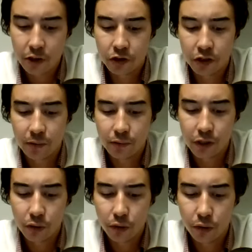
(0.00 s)
It was an
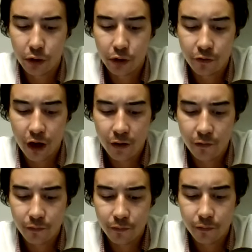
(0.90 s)
MC
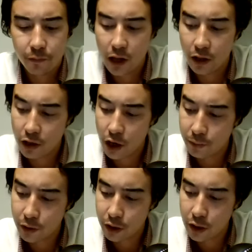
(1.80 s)
135
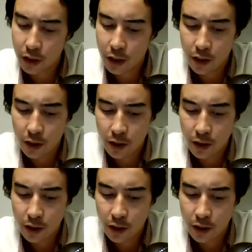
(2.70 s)
helicopter.